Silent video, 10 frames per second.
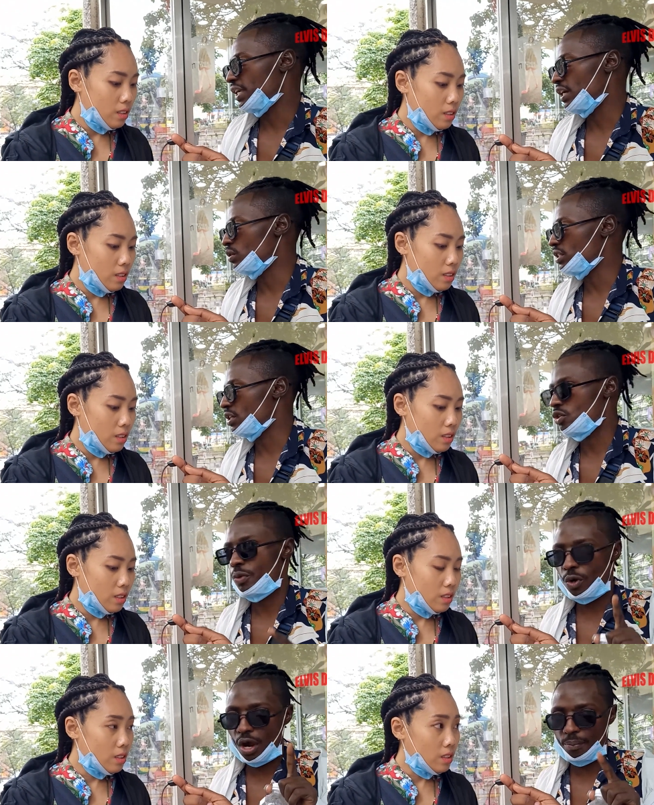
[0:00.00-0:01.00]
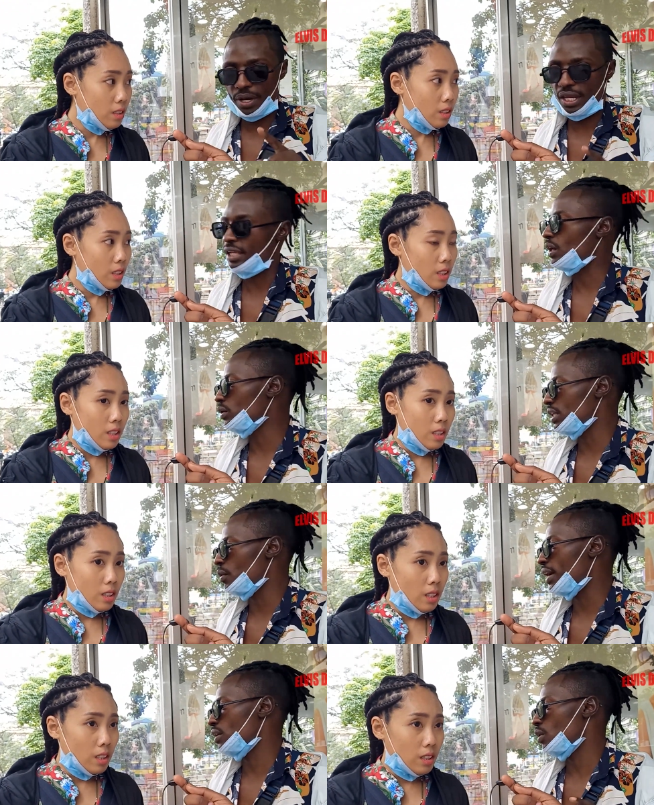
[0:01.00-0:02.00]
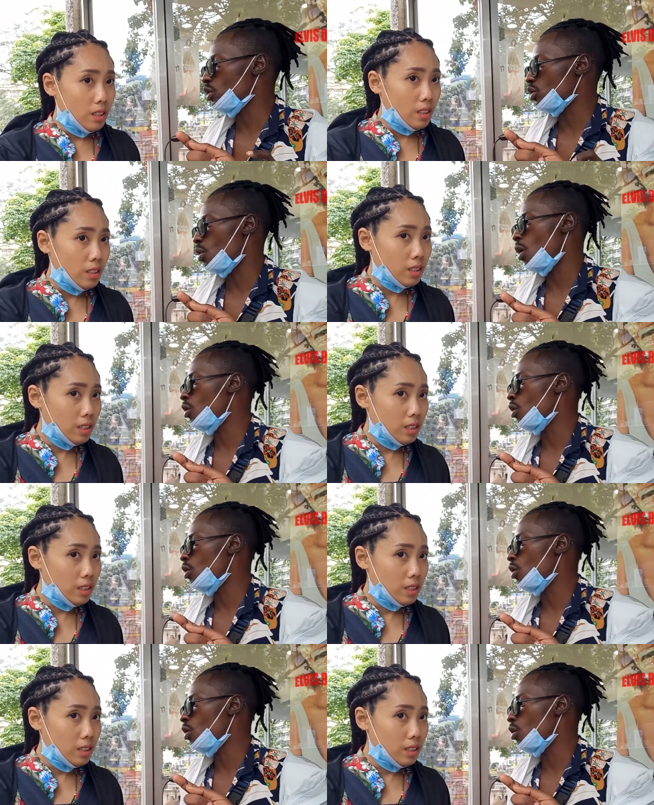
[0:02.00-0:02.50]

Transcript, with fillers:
Speaker 1: chaotic, so we go Upper Hill. And the good thing, we can also walk